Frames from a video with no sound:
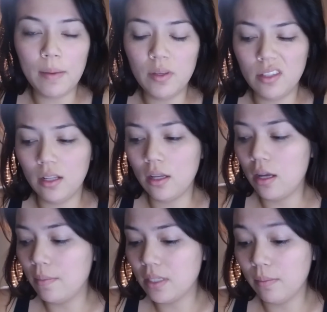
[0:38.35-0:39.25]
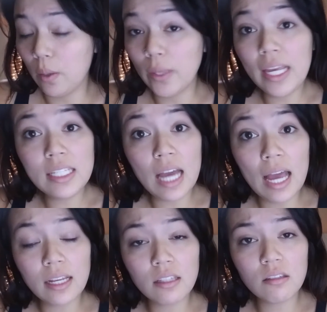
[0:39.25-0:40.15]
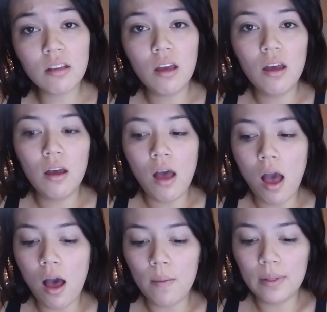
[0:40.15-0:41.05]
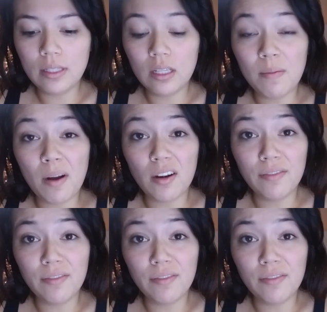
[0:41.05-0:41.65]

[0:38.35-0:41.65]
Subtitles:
I'm using some liquid latex and some